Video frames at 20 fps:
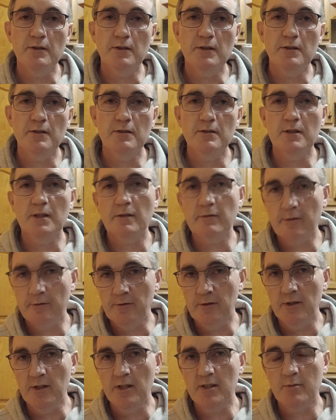It doesn't give a
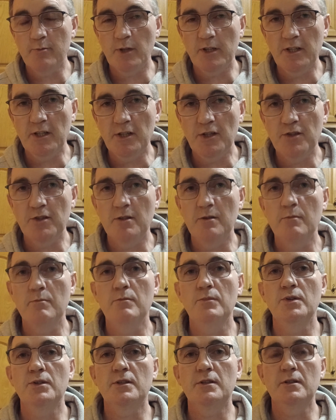full explanation,
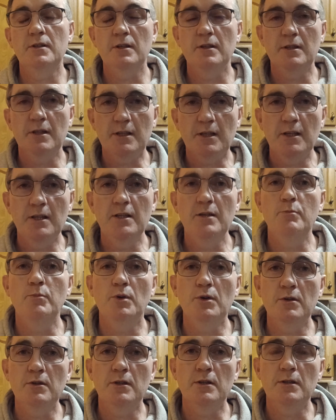but the key
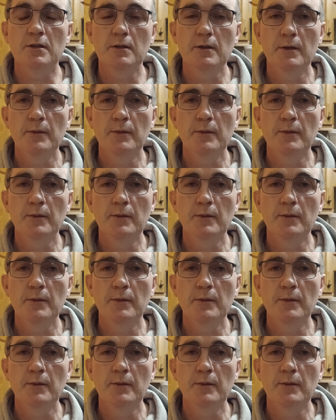point,